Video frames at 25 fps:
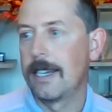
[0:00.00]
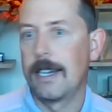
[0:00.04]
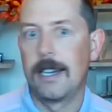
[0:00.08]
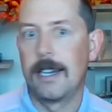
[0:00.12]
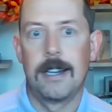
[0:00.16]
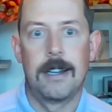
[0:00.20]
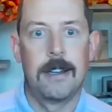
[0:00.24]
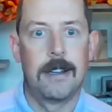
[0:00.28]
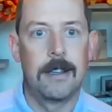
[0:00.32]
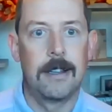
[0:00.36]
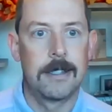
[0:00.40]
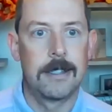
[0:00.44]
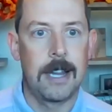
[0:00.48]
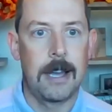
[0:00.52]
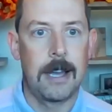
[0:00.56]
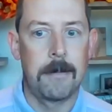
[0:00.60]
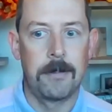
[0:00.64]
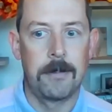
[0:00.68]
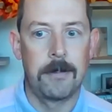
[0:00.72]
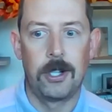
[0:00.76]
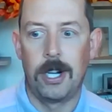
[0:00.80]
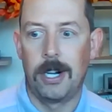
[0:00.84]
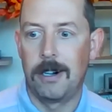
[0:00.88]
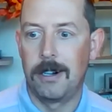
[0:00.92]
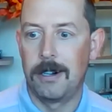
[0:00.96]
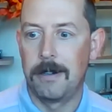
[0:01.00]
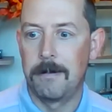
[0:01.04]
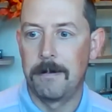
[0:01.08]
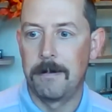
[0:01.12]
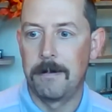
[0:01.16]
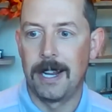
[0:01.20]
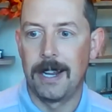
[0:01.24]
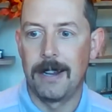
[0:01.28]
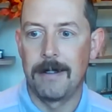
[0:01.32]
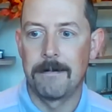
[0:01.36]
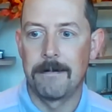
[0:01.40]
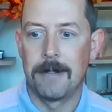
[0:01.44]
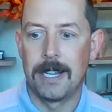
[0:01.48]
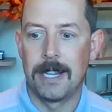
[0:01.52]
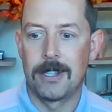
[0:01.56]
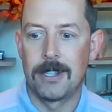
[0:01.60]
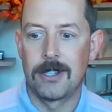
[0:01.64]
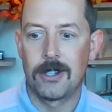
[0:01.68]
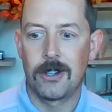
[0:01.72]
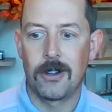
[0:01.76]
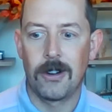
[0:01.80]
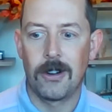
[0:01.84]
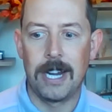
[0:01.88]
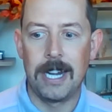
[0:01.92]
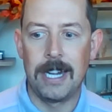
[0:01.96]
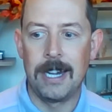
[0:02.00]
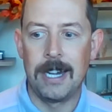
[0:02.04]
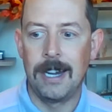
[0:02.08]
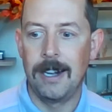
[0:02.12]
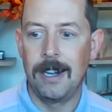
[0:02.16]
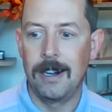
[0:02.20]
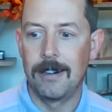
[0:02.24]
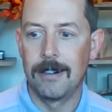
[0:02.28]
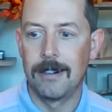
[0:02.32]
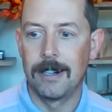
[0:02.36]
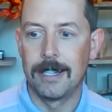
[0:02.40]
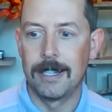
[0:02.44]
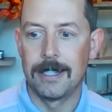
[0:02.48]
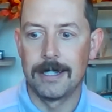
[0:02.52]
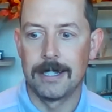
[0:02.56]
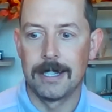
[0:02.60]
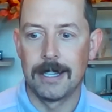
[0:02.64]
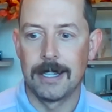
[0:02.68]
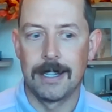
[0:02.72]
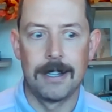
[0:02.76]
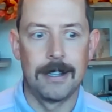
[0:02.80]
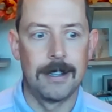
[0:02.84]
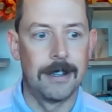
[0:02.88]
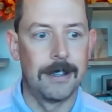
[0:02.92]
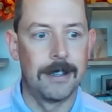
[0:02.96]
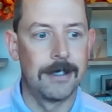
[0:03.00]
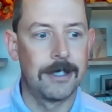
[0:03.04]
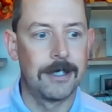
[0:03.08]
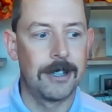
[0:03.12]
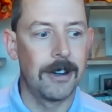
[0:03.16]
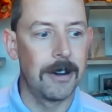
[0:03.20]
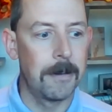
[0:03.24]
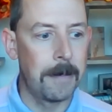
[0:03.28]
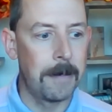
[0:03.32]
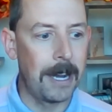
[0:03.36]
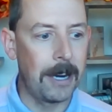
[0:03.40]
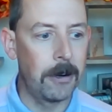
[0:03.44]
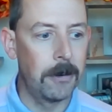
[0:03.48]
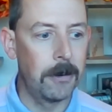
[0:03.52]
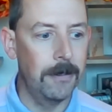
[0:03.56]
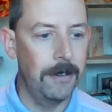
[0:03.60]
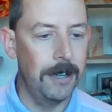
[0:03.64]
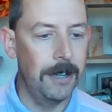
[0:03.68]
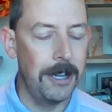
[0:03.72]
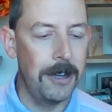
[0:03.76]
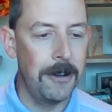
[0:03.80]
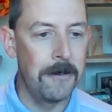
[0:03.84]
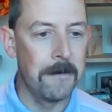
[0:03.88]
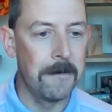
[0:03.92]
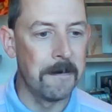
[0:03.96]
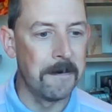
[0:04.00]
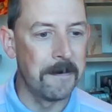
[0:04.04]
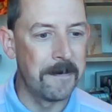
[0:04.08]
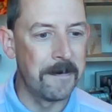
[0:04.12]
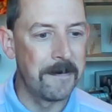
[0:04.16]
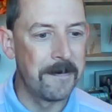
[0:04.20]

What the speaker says: I'll stop sharing my screen here and turn it back over to you.